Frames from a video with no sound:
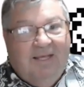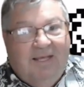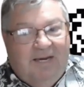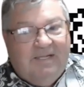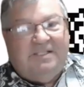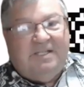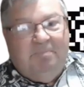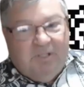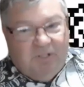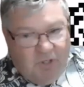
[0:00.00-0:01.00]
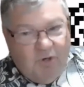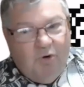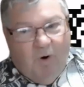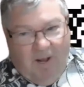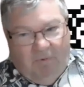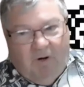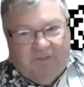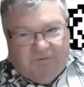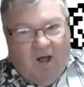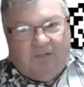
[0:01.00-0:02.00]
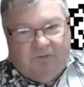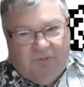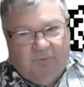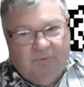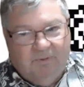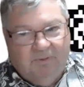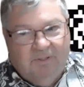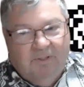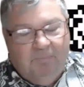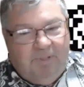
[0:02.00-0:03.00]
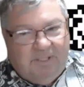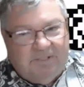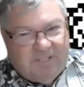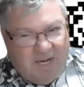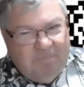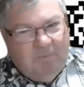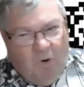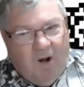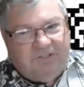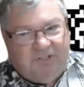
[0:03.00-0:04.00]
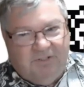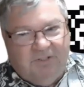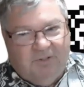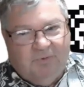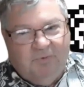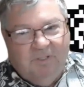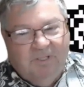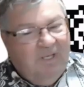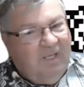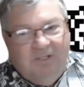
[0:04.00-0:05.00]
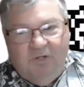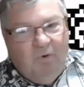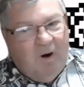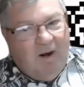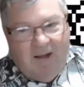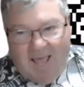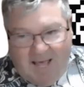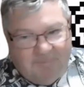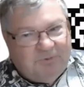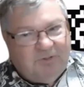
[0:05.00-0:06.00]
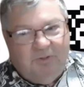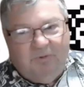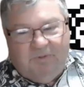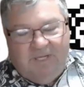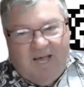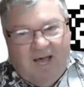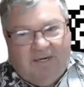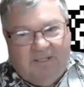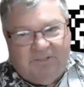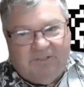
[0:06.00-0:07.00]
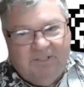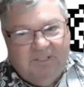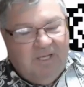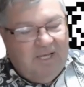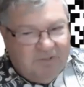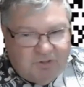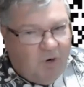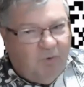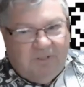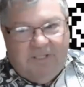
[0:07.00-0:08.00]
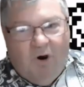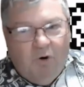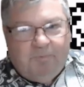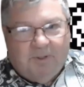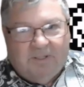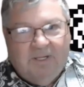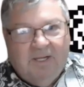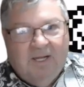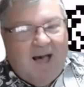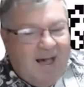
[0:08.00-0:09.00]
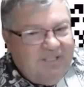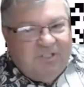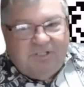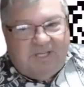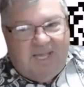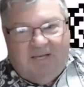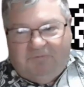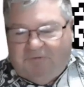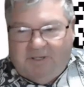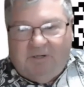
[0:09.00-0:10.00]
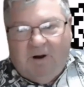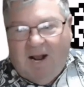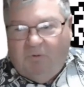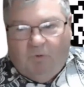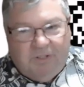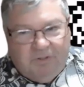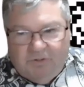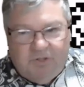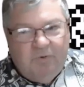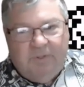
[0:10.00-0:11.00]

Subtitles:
And he said, "But you I want to talk to, because I've been watching you, and you are absolutely honest and totally open. I just can't figure out what you're doing."